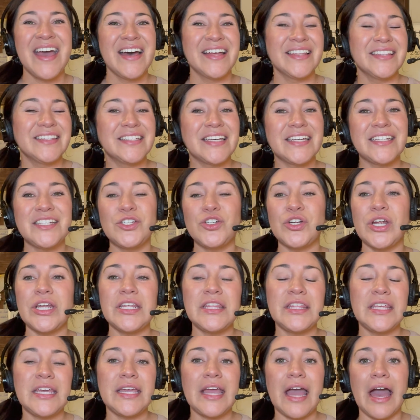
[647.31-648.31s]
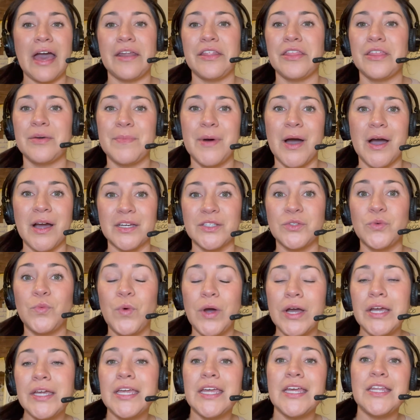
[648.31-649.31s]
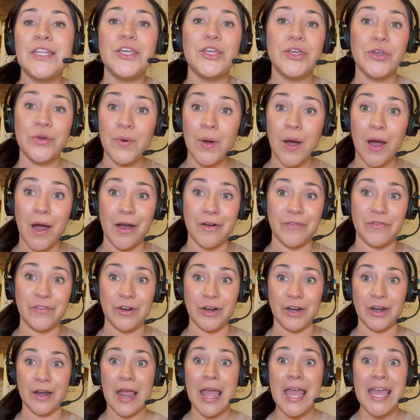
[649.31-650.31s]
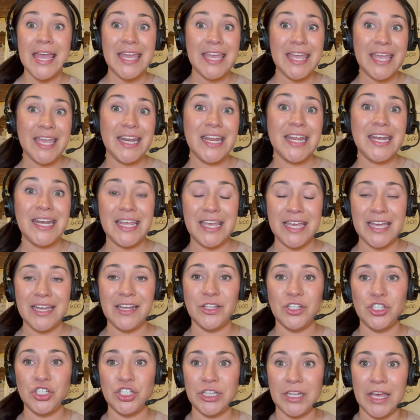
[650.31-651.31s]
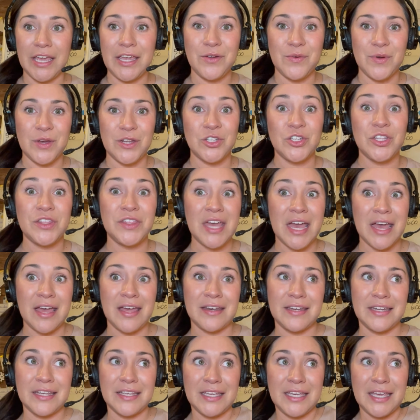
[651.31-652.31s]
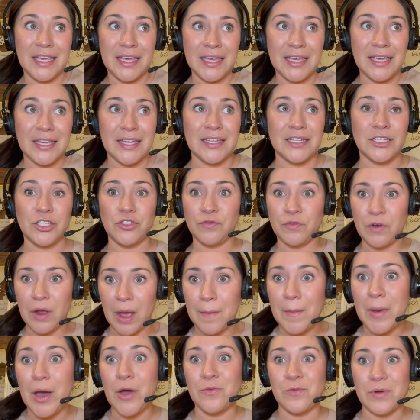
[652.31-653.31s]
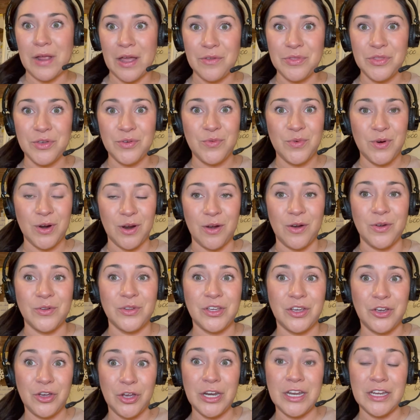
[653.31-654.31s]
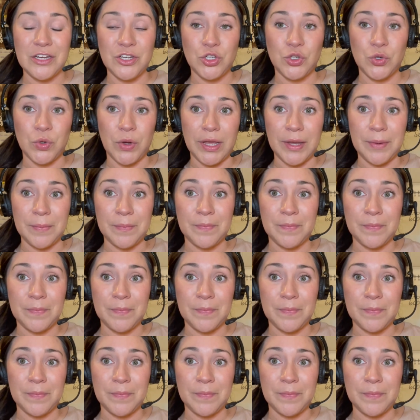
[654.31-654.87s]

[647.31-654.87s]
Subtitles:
Let's try to think out of the box. What can you offer in an English language that kids from around the world could enjoy?